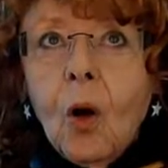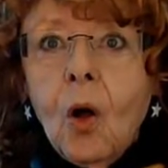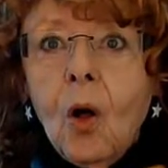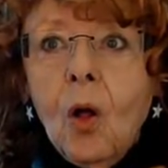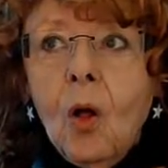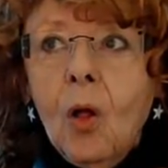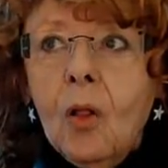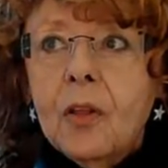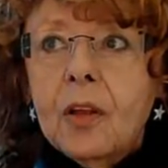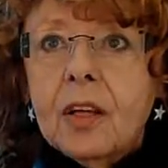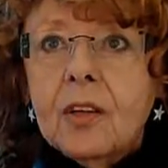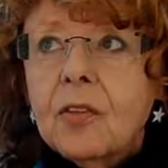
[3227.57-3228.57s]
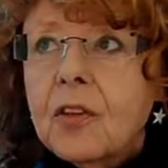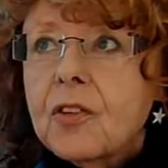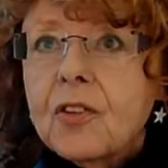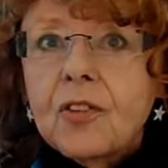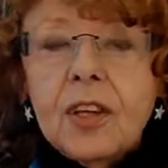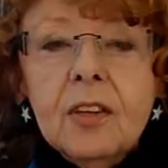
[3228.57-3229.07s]
all the
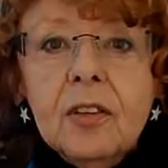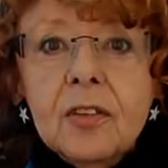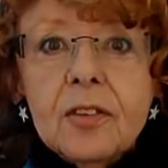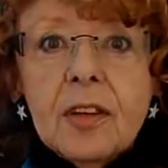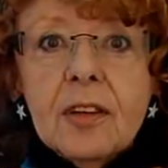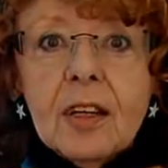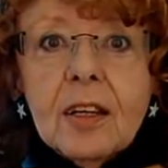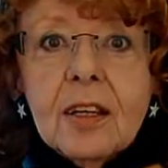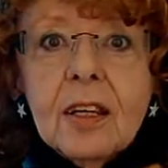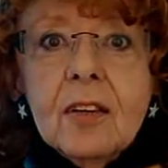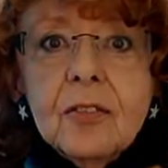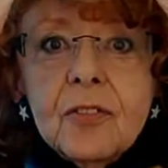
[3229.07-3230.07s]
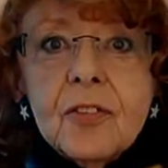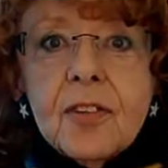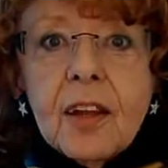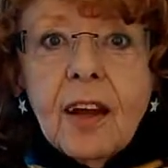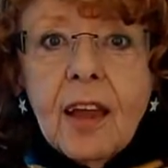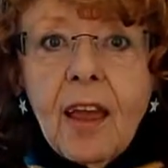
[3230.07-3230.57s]
skills and the gifts
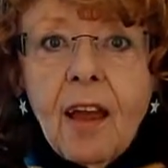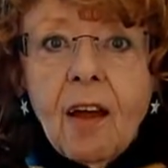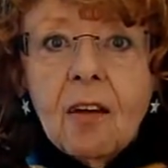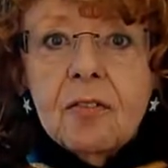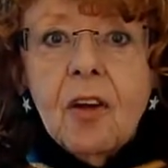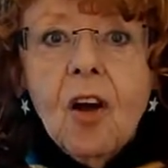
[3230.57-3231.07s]
that I have,